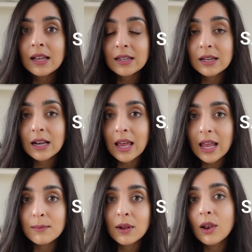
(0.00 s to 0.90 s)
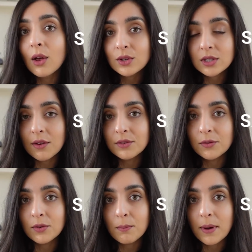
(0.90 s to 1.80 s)
can claim lots of
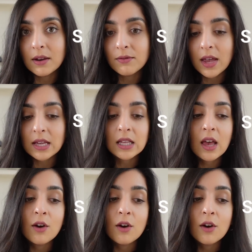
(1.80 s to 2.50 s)
different benefits.